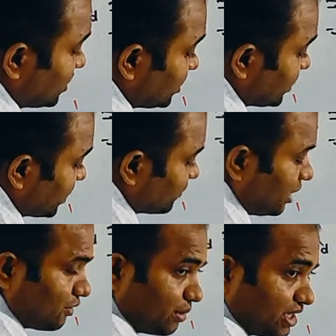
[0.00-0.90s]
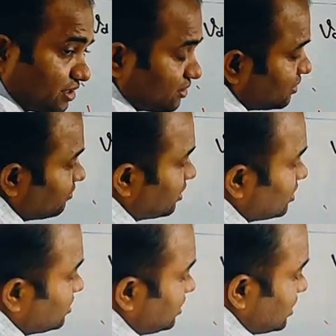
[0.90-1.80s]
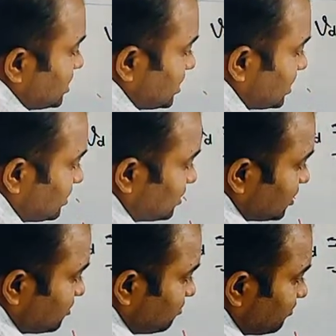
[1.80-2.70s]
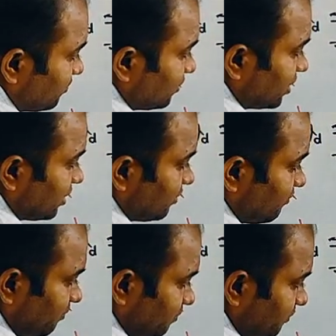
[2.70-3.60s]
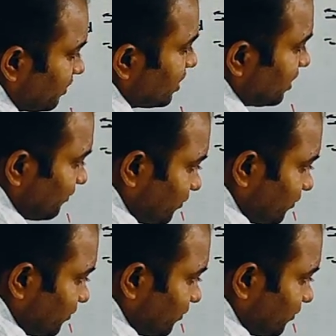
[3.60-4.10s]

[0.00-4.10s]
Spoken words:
This is the actual accommodations, because there is change just the in